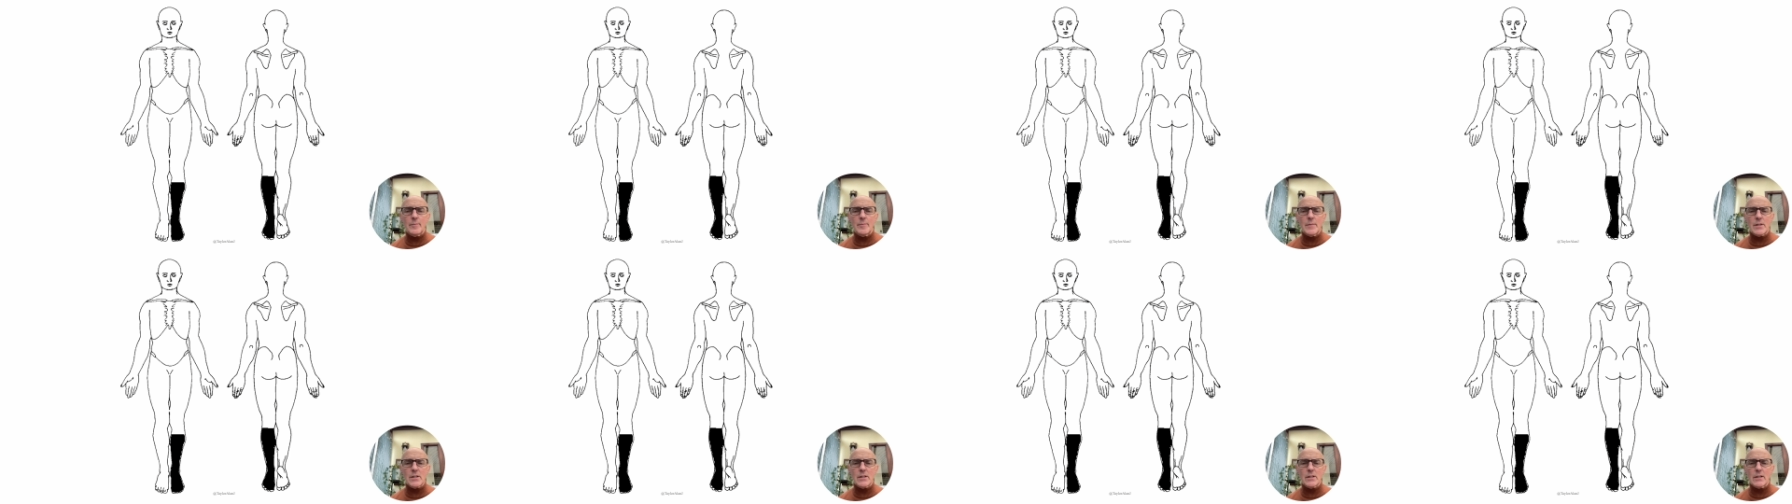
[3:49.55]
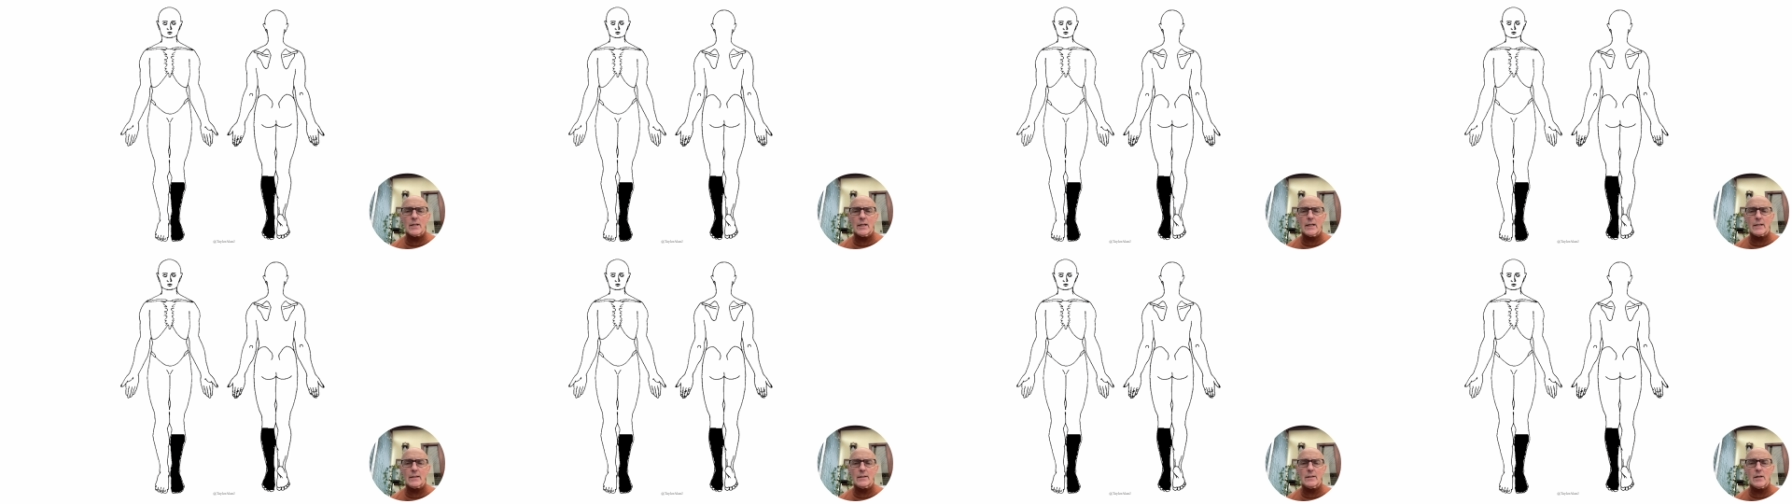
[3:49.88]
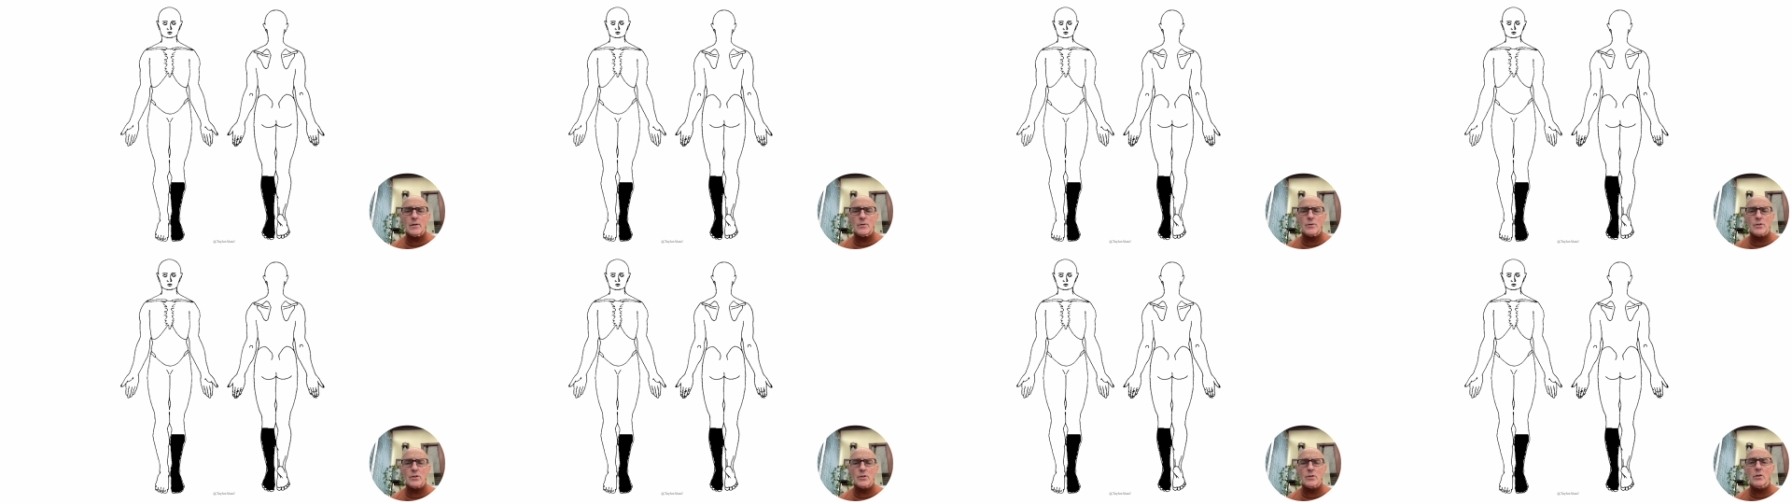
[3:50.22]

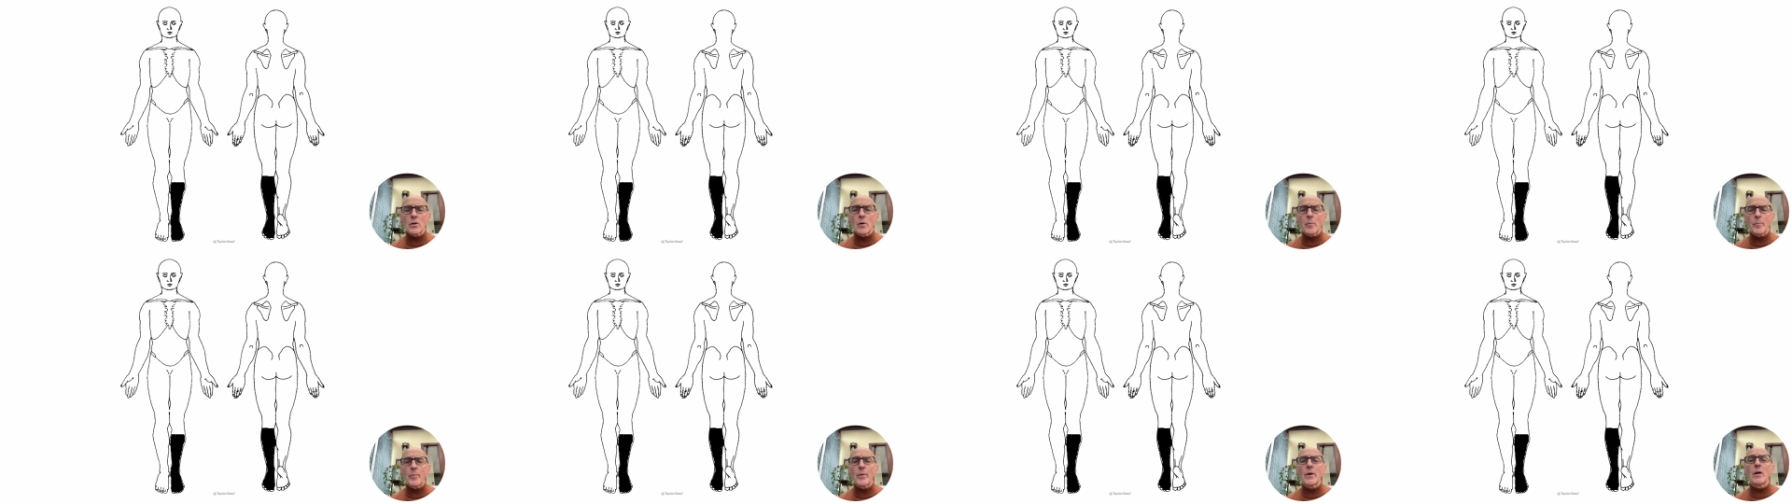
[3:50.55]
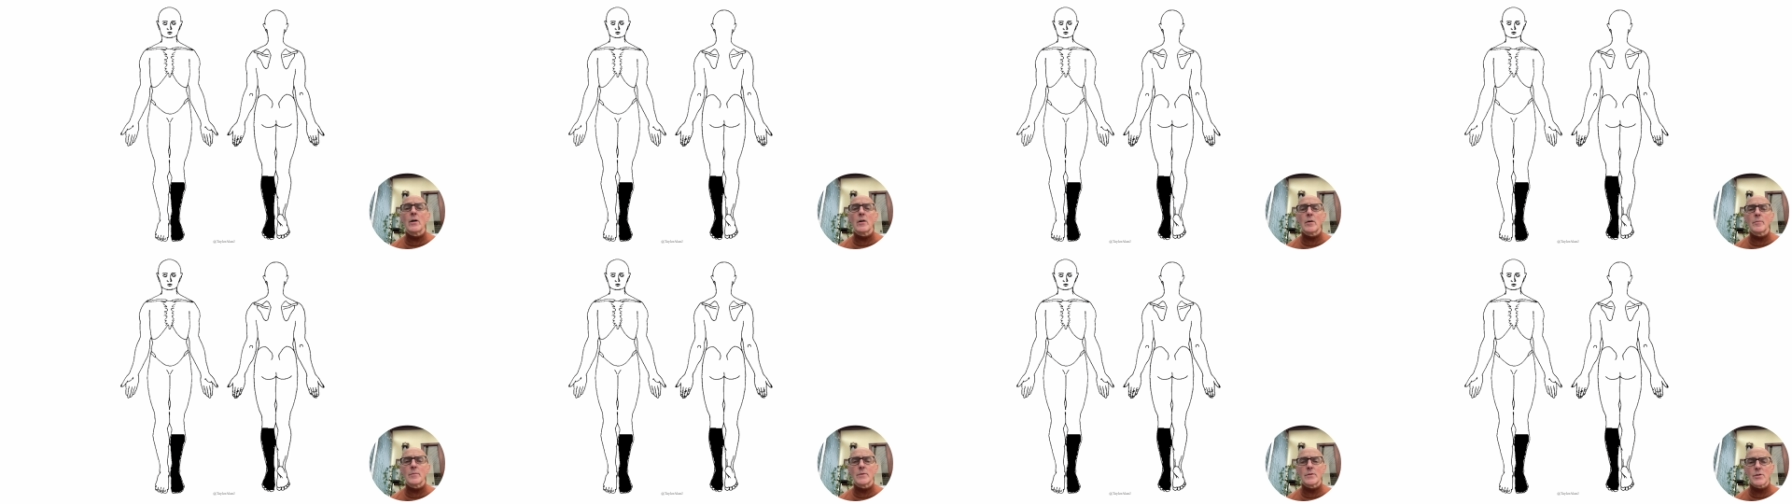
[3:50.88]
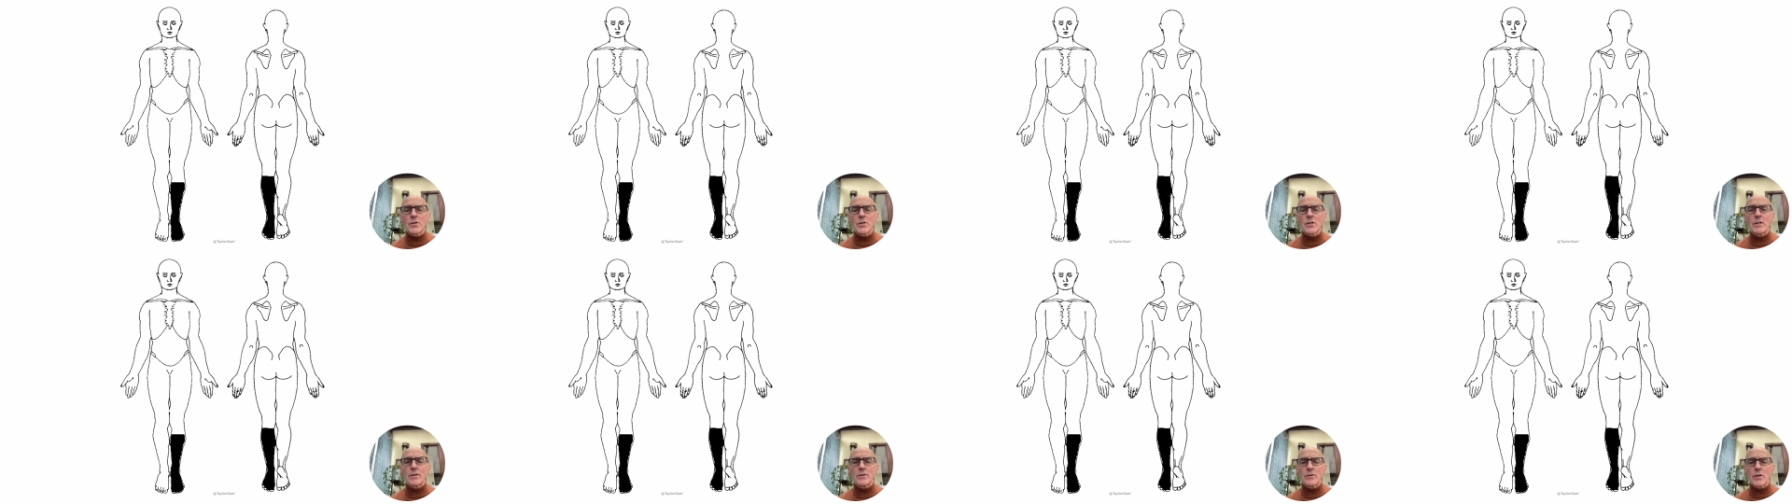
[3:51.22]
misdiagnosed as compartment
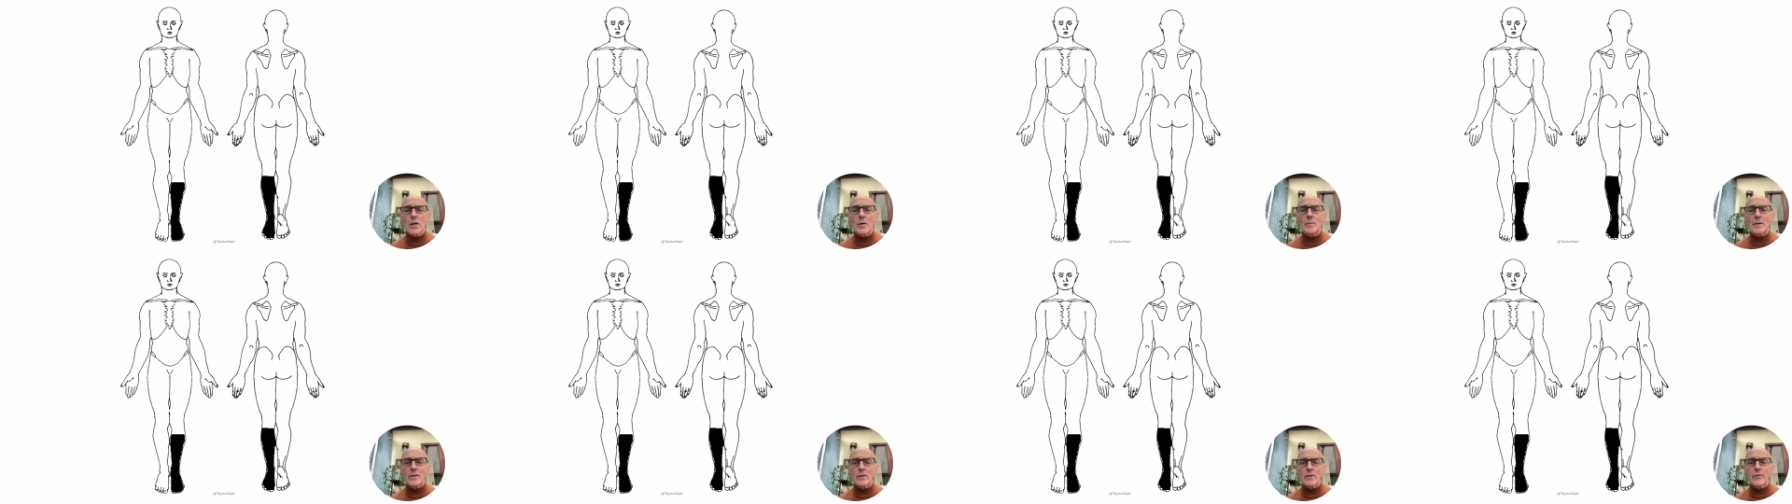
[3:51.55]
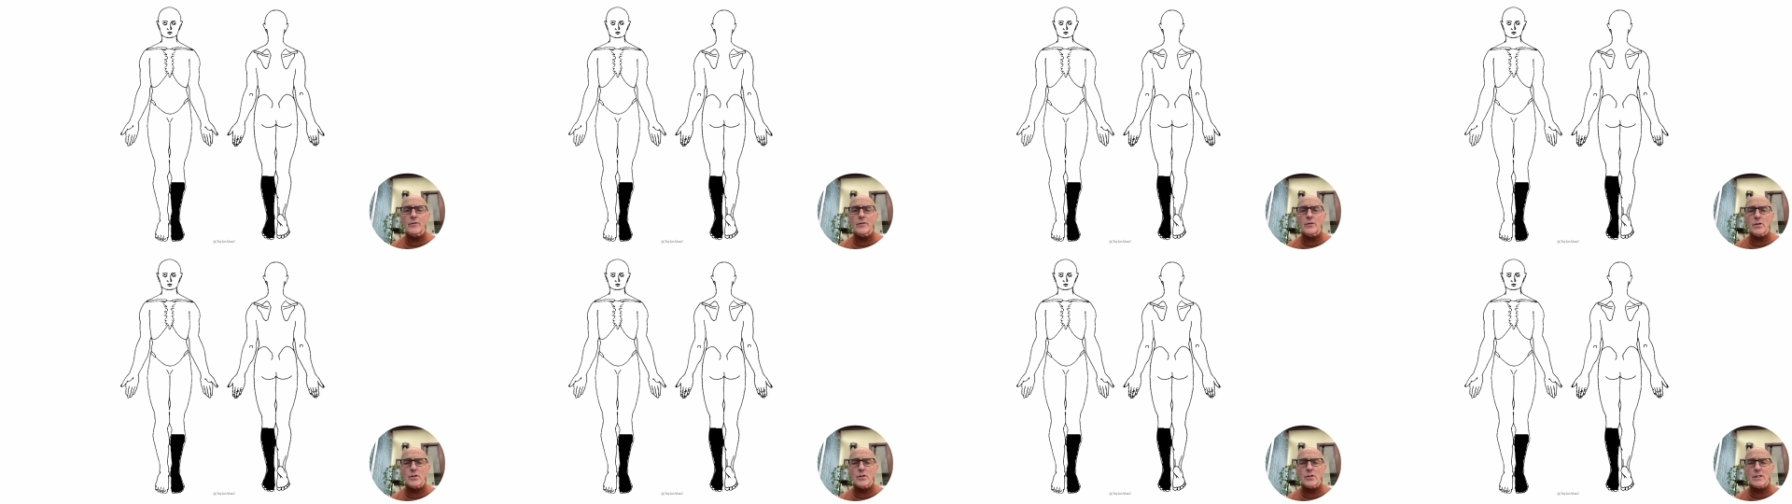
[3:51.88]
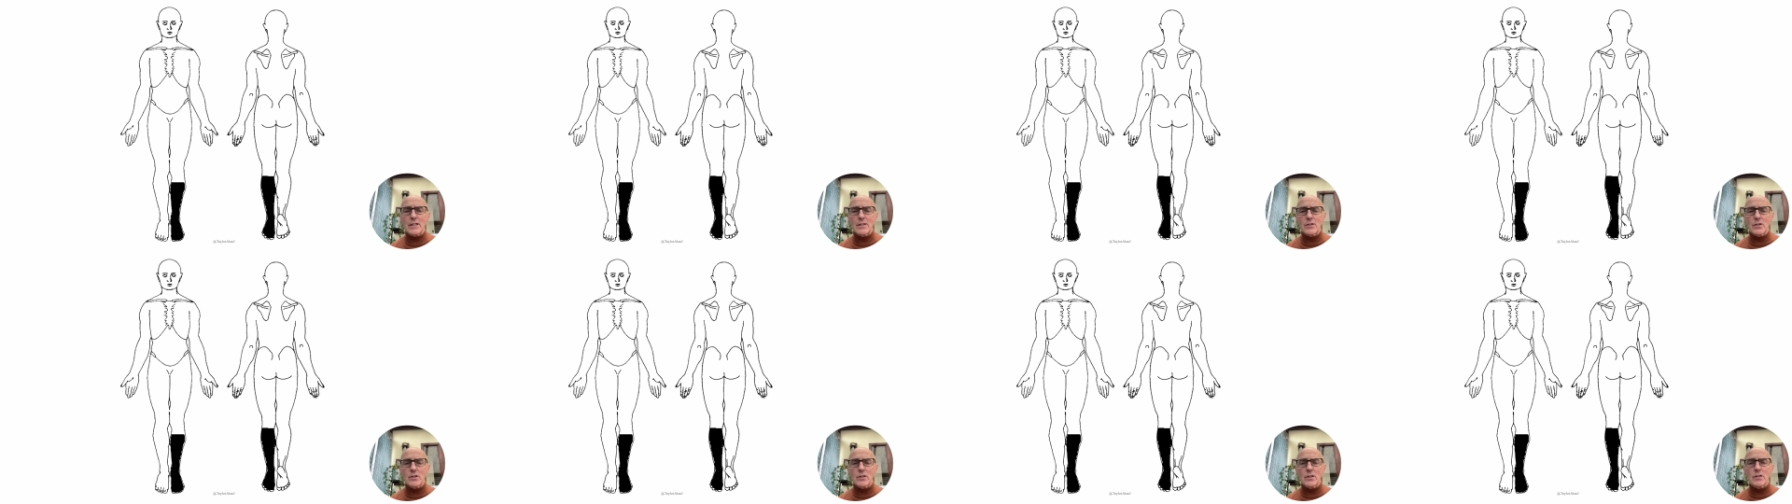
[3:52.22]
syndrome in the first
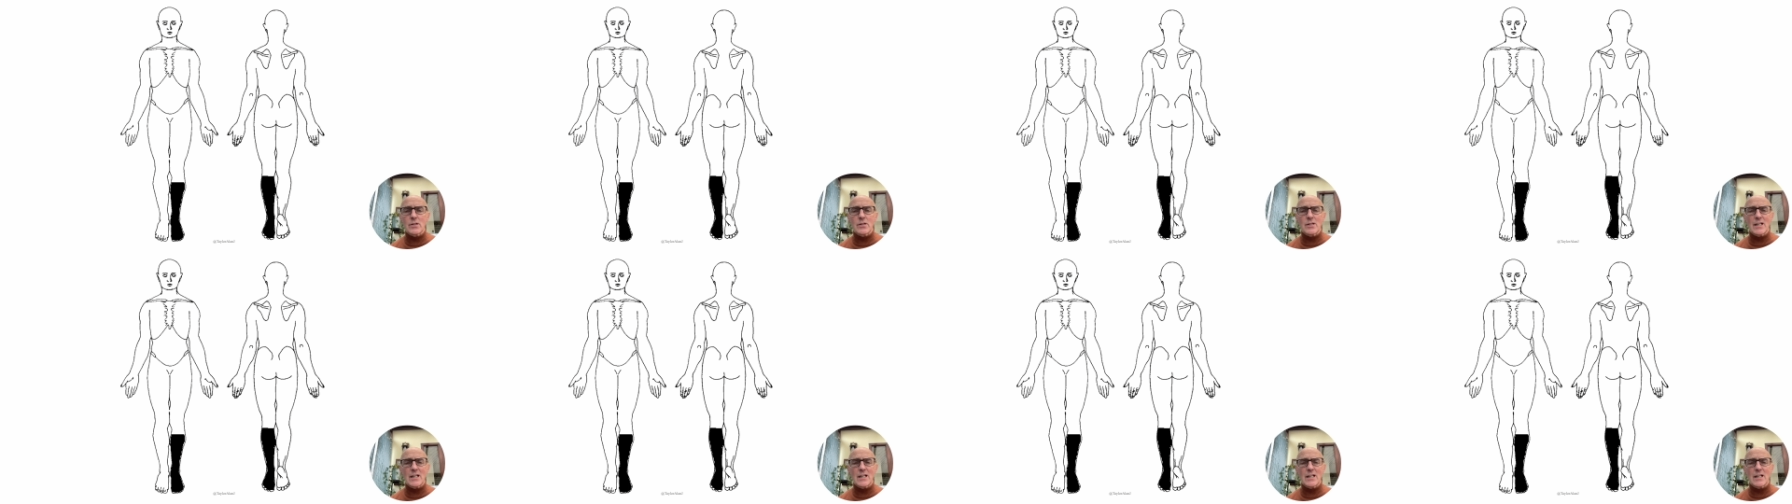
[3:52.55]
instance.